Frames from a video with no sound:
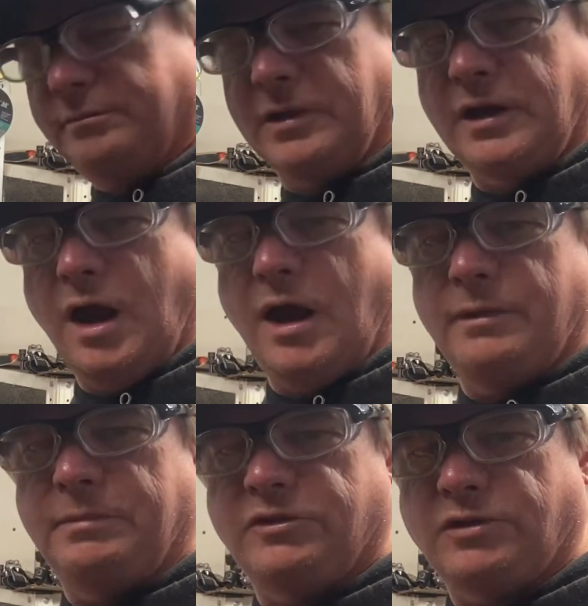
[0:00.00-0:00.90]
Be kind.
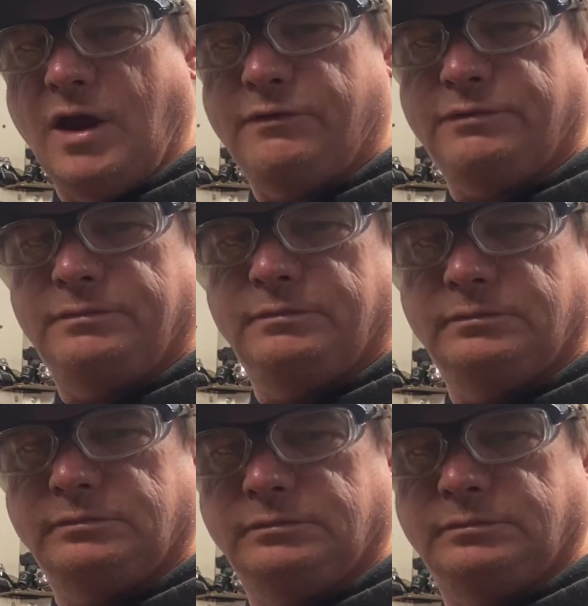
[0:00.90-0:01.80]
Be safe.
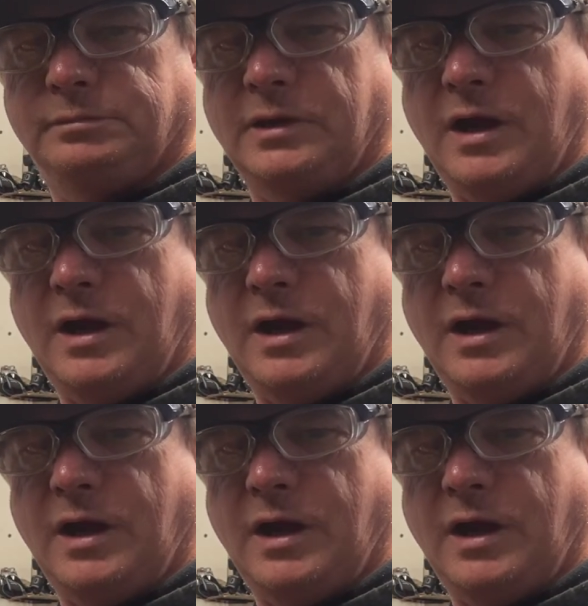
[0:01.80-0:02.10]
Be